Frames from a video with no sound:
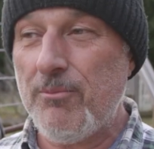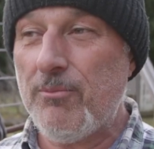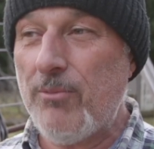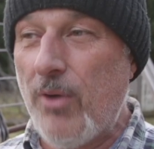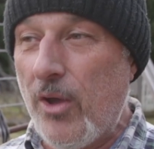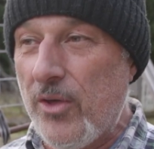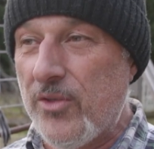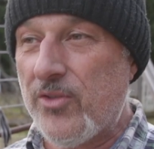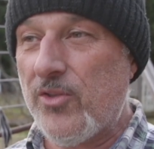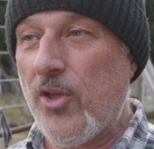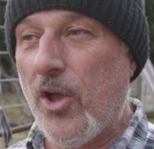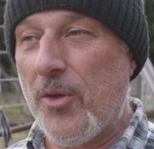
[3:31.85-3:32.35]

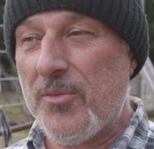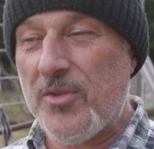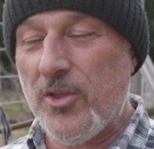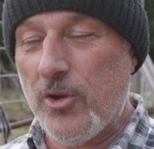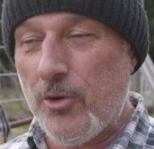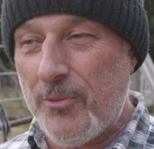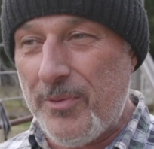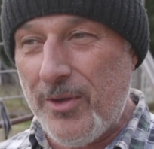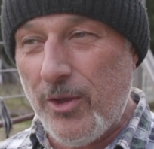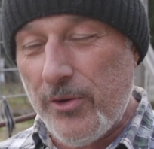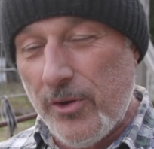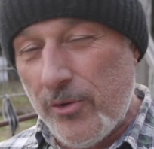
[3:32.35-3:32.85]
most times
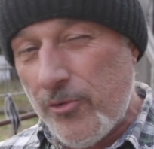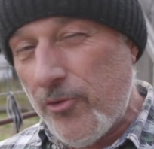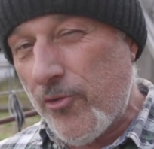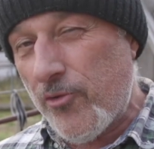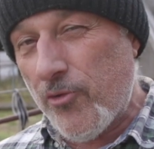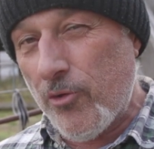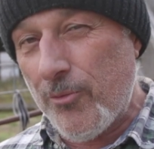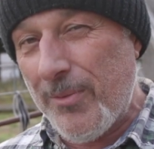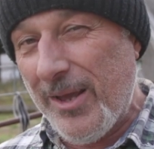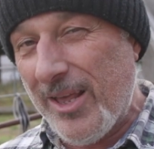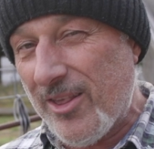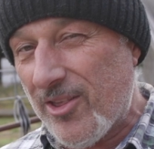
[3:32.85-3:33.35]
it'll be on a
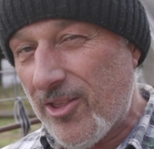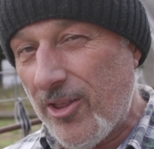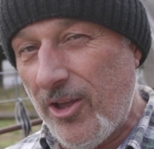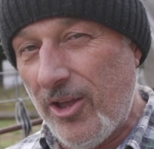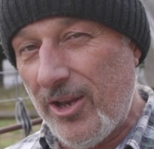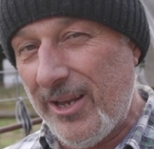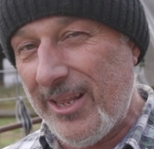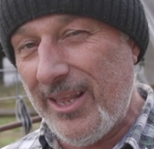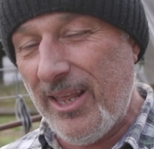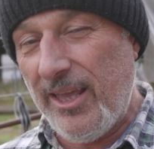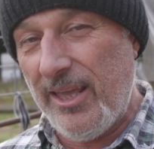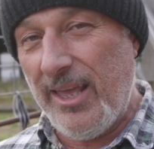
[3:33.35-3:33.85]
neutral base,
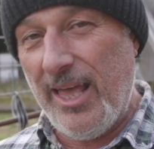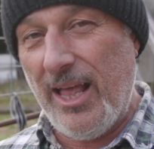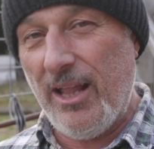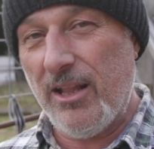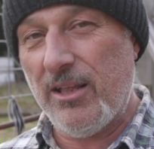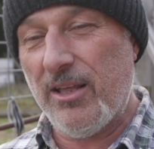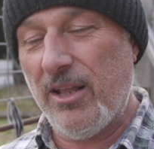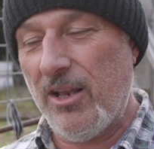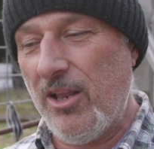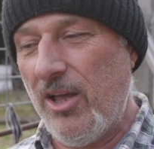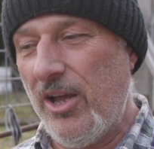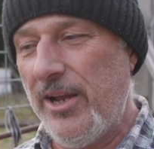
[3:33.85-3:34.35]
slightly uh,
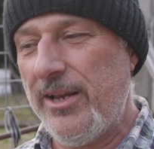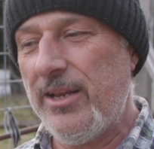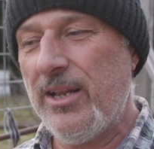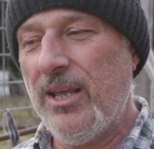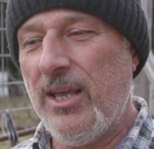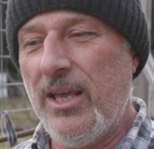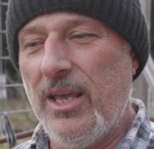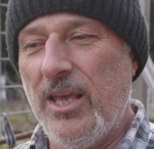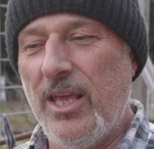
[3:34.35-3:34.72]
alkaline.